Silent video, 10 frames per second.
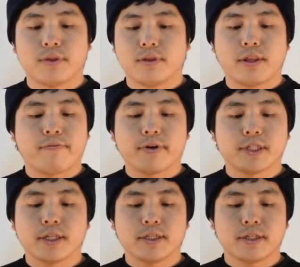
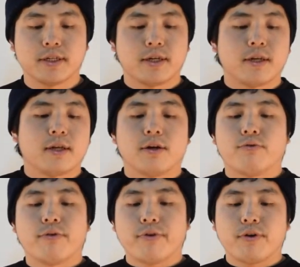differences
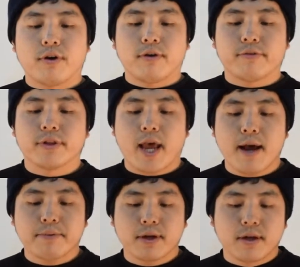review of the
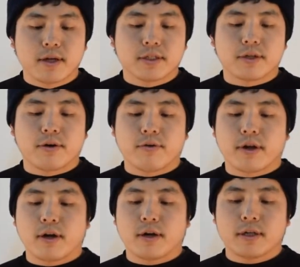NAB. So
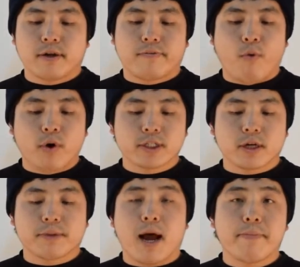there are 4
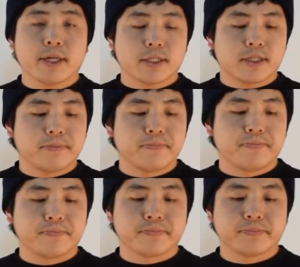subtopics
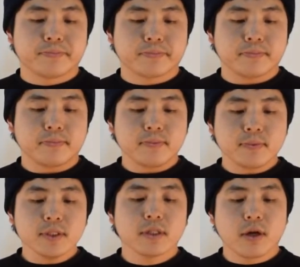
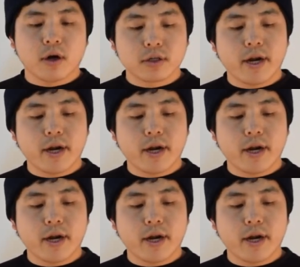under